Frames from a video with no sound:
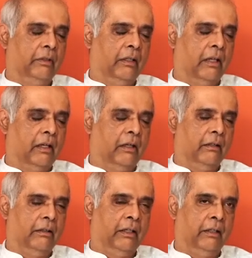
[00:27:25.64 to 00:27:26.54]
Yeah,
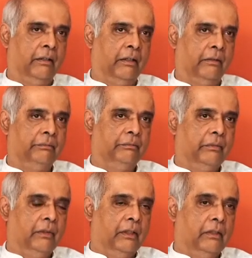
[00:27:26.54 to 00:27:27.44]
and
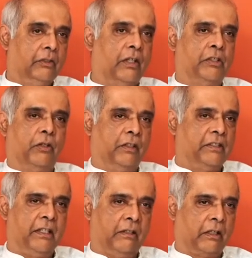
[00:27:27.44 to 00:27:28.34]
so I joined
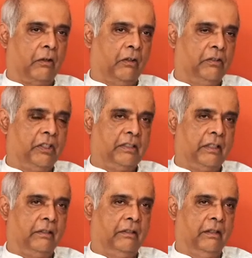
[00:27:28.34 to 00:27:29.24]
HCL Technologies,
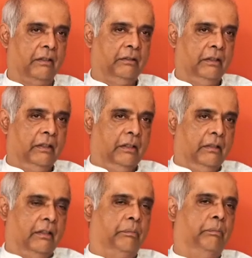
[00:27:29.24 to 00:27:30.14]
and
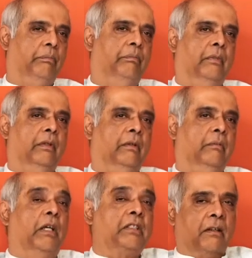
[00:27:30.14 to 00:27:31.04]
that
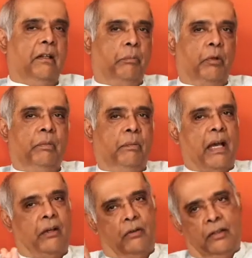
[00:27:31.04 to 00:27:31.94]
personally put me
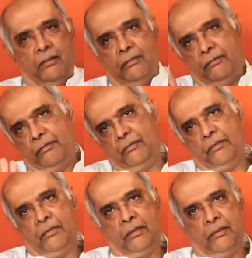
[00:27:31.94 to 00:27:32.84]
back on a
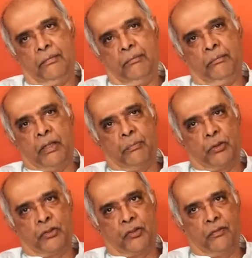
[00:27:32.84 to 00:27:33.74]
better
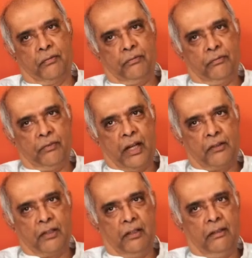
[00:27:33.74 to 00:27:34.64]
position
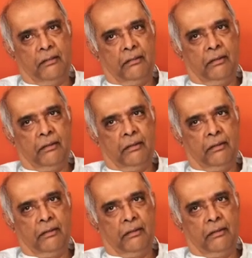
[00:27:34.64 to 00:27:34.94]
financially.